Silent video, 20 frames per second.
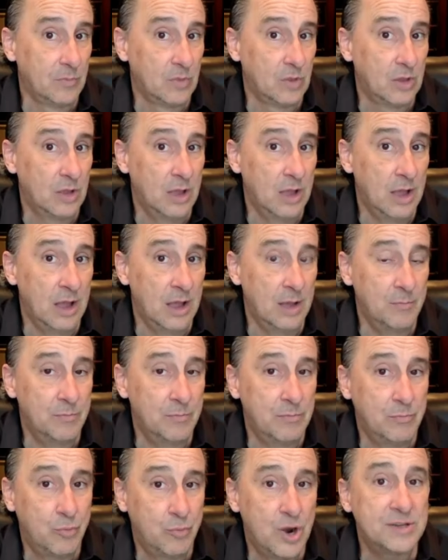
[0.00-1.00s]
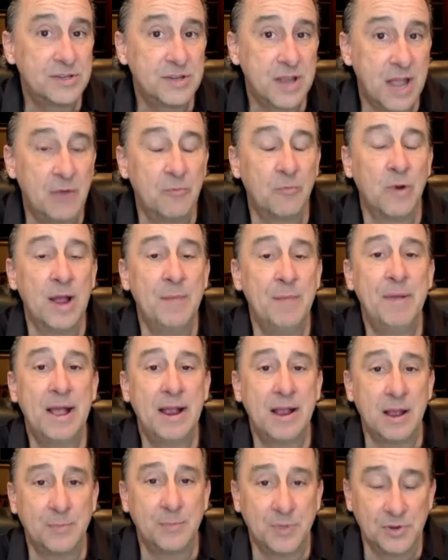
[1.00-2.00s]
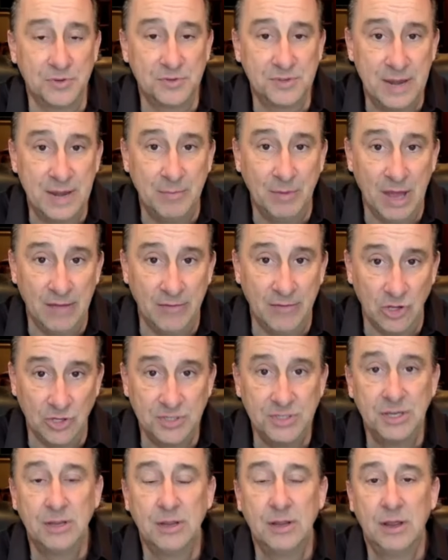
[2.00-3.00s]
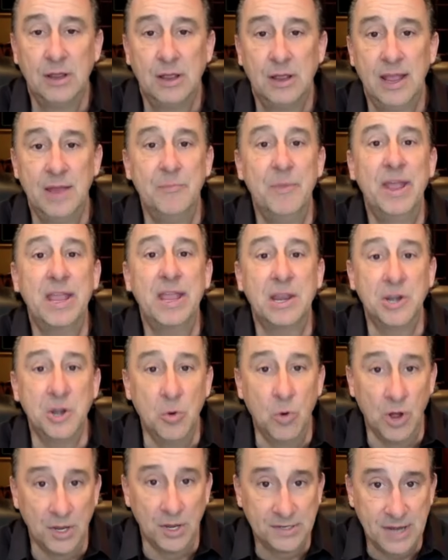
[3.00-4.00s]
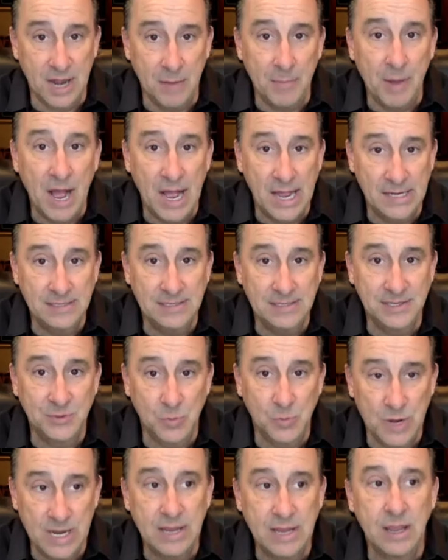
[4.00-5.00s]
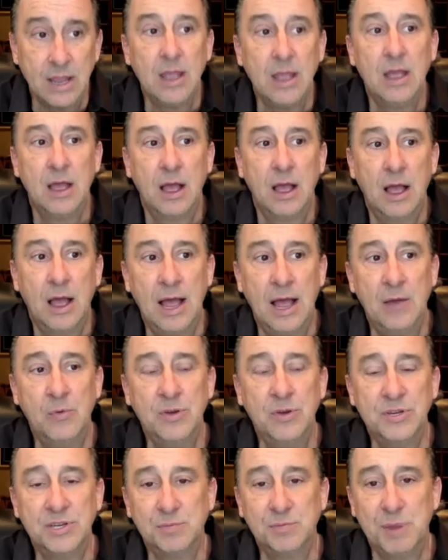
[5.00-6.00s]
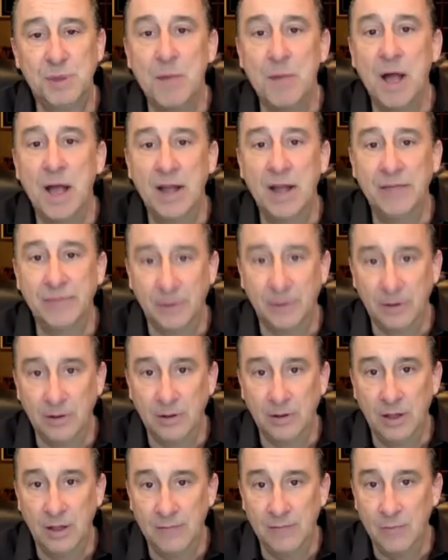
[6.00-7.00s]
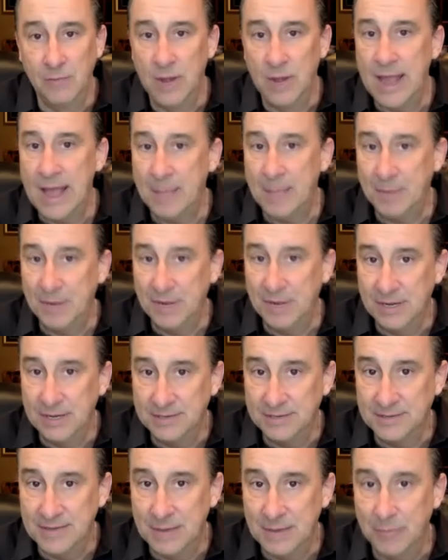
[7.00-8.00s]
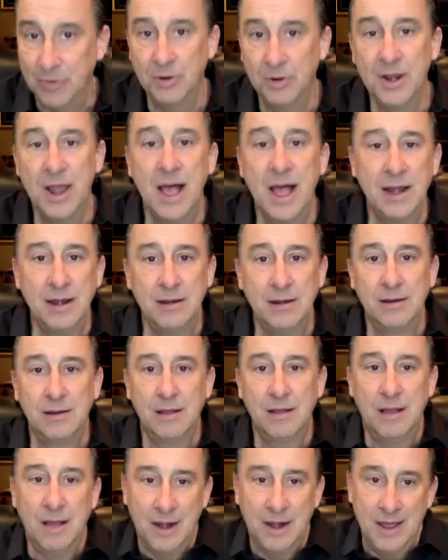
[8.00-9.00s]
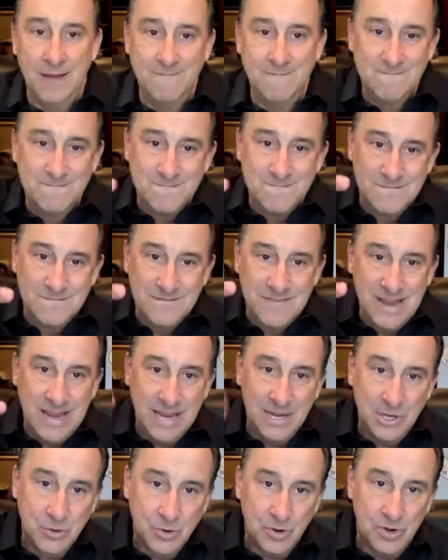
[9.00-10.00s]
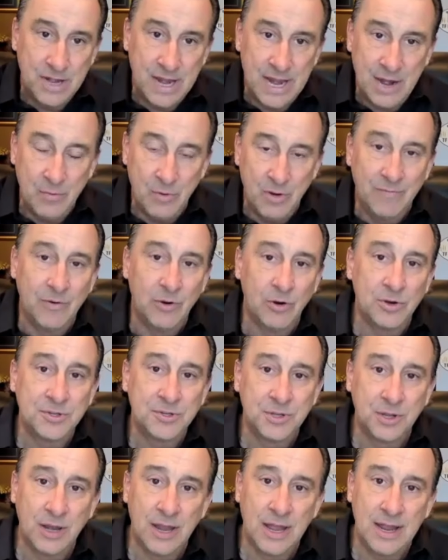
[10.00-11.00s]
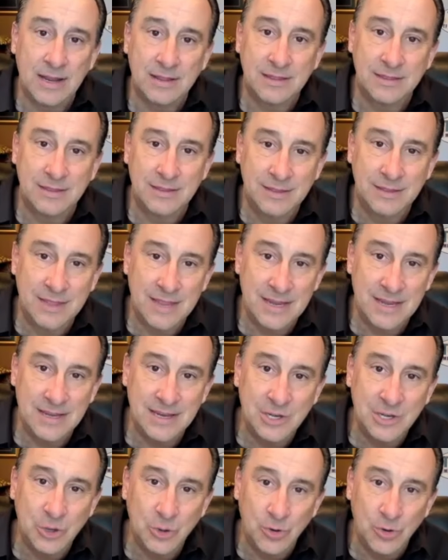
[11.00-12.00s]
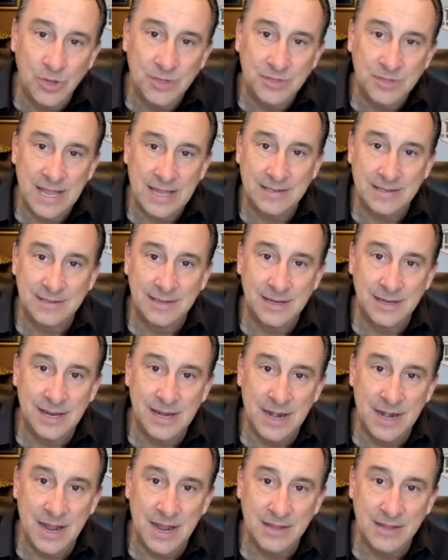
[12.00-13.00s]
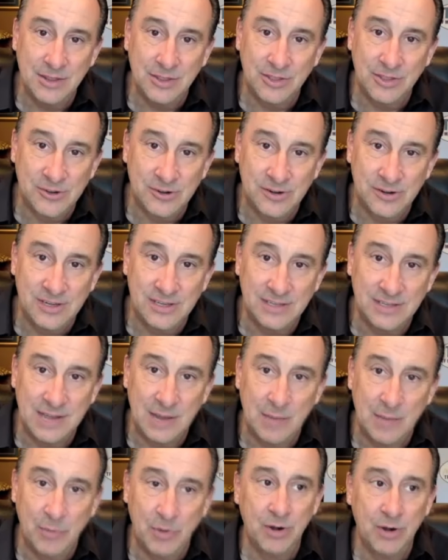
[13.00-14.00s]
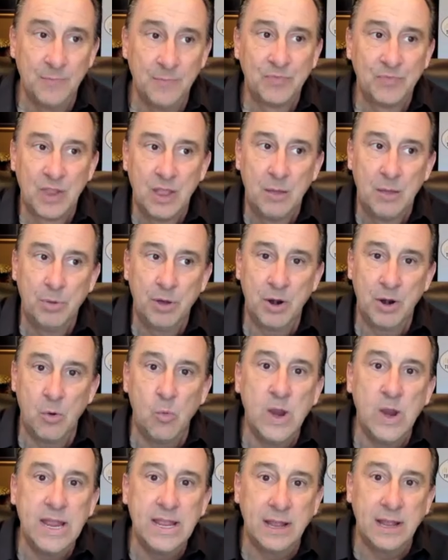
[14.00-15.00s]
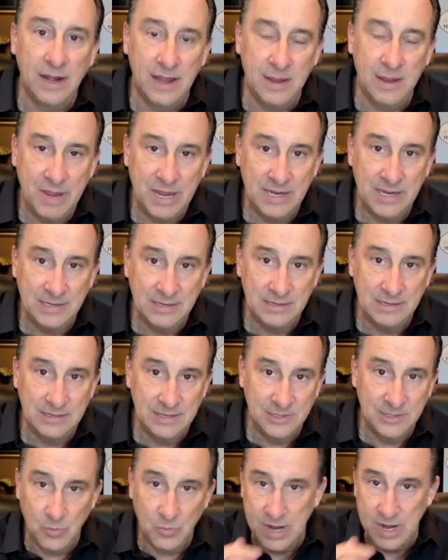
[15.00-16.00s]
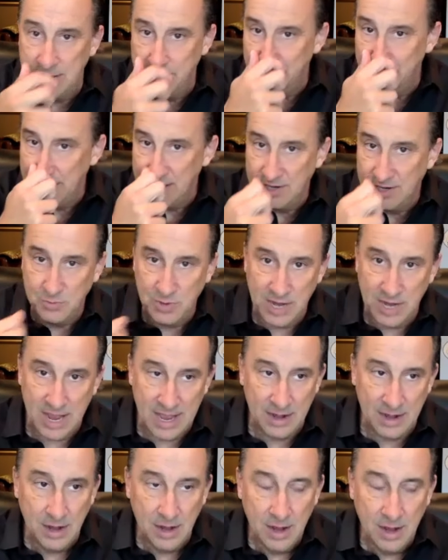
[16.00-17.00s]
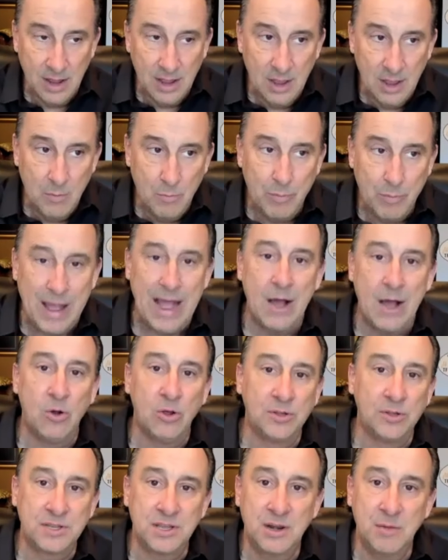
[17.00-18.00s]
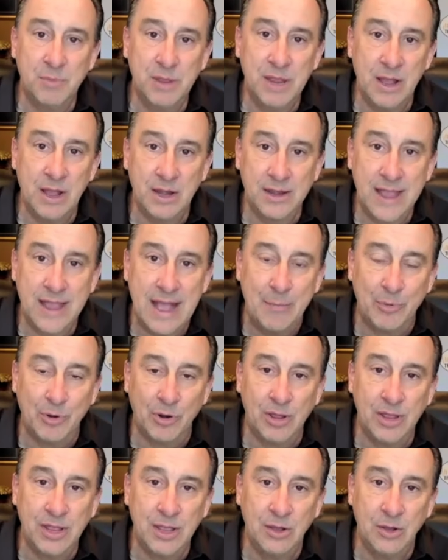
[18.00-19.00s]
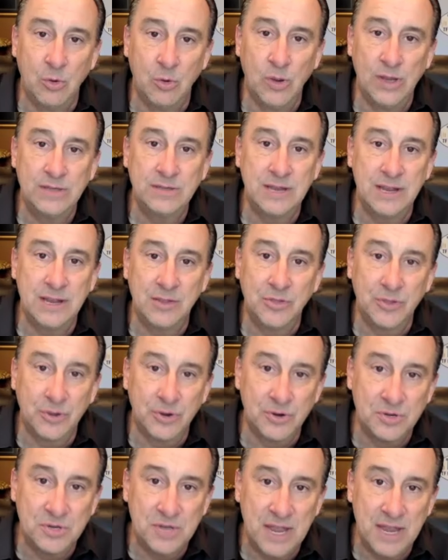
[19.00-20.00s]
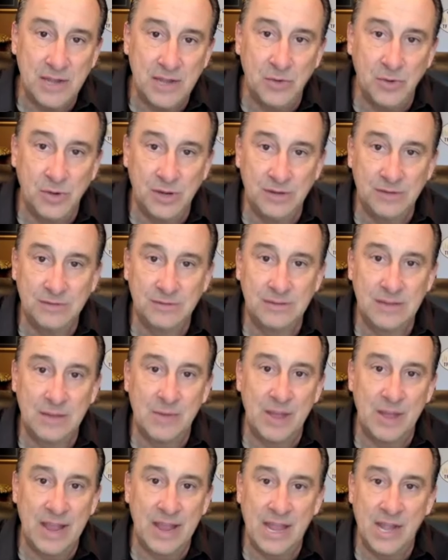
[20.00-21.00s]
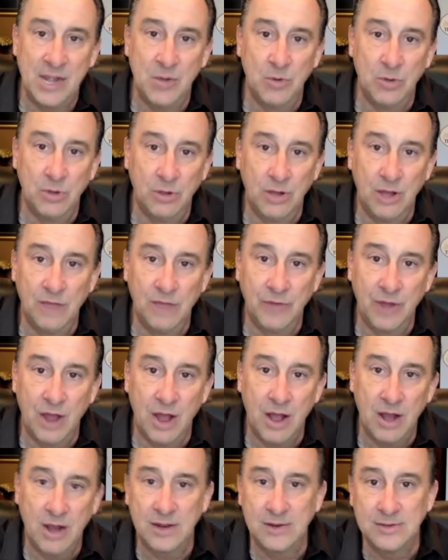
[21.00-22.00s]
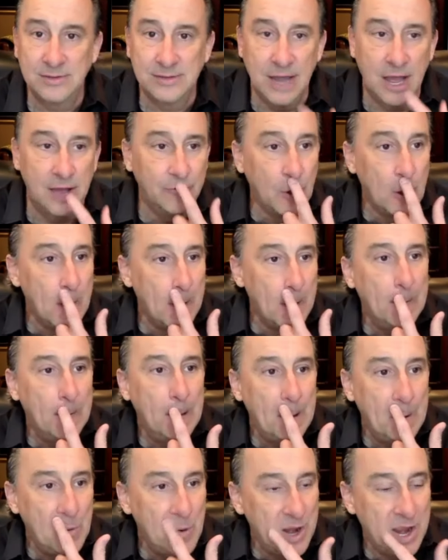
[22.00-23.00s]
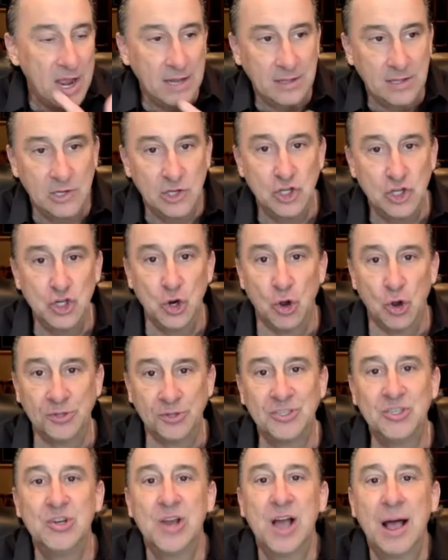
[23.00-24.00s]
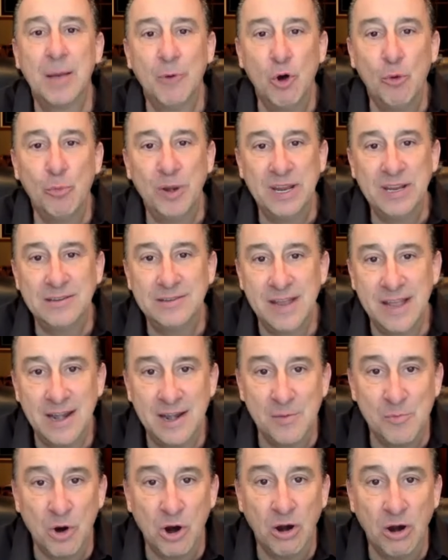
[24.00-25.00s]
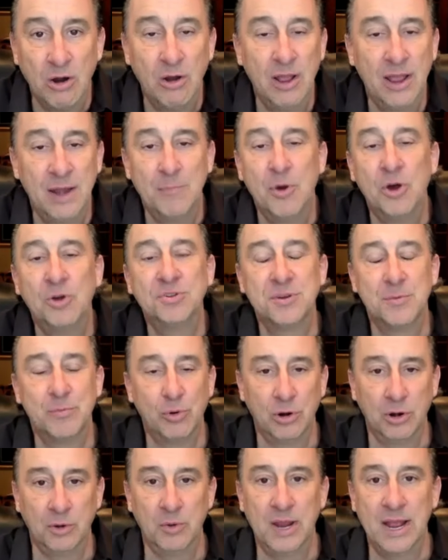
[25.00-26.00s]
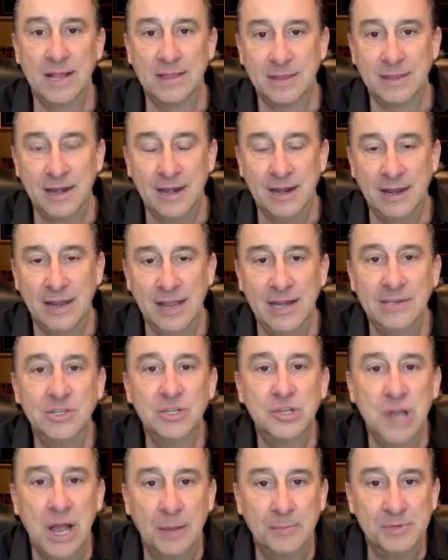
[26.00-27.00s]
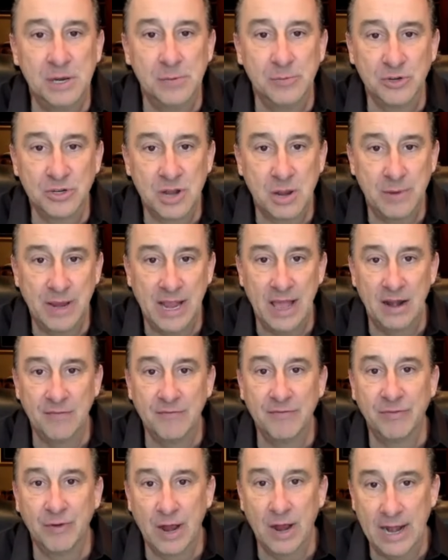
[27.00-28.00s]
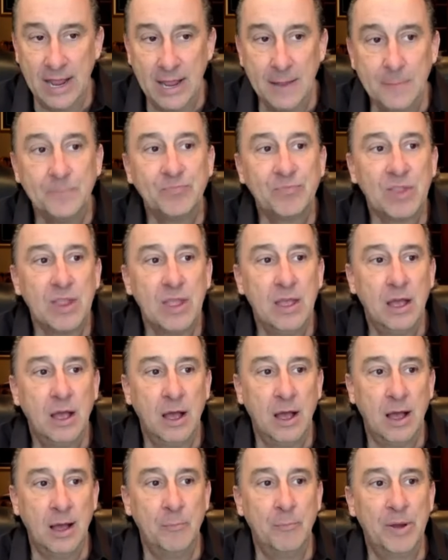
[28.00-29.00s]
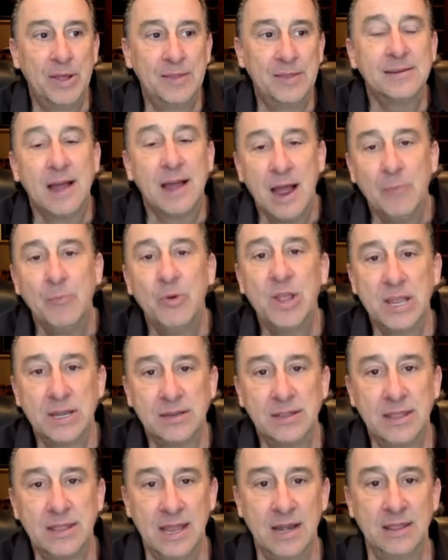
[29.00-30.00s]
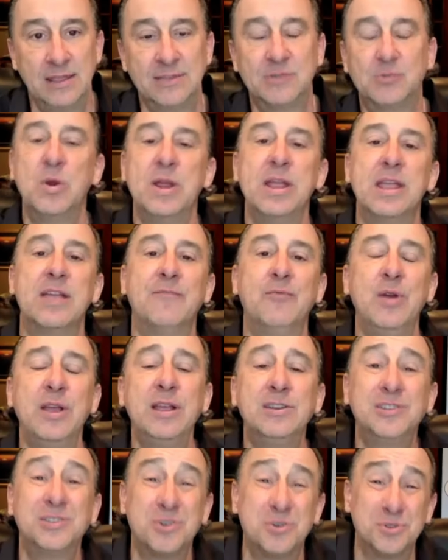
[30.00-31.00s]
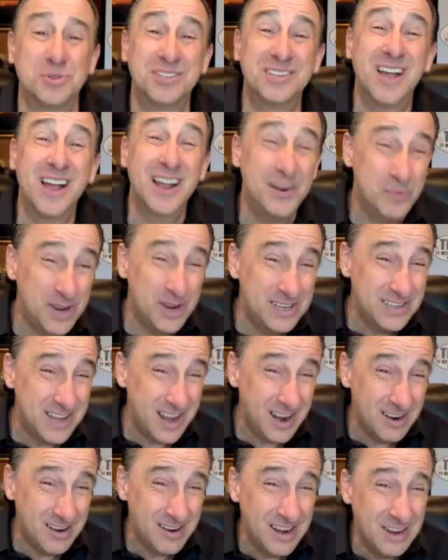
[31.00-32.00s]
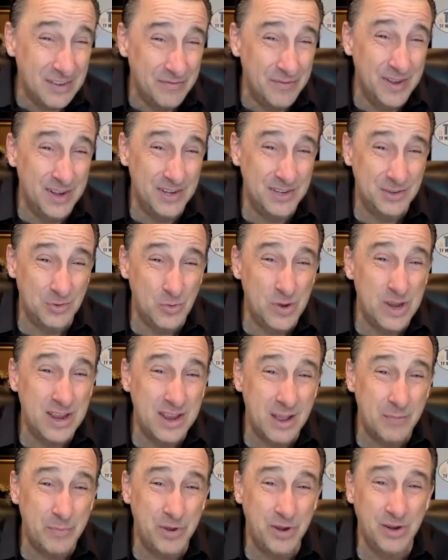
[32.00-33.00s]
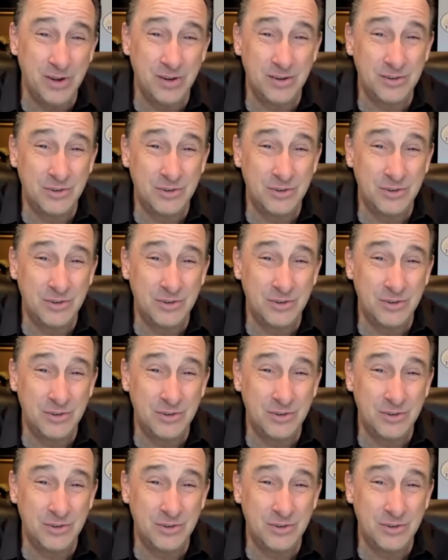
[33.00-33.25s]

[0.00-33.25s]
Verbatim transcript: Uh, price got right back up those same levels and making new all time highs this week. I would just be mindful of what happened in December, not on a intraday reversal like they did to us that Sunday night, the 3rd of December, but a weekly basis this week because we got Powell's going to be on Capitol Hill Wednesday and Thursday doing his semi annual mm-hmm. Humphrey Hawkins stuff. We got the JOLTS job openings data tomorrow. And most importantly, we got the latest jobs numbers coming out on Friday. Uh, by the time we get to the end of this week, if we can just go sideways, Kerry and finish the week up here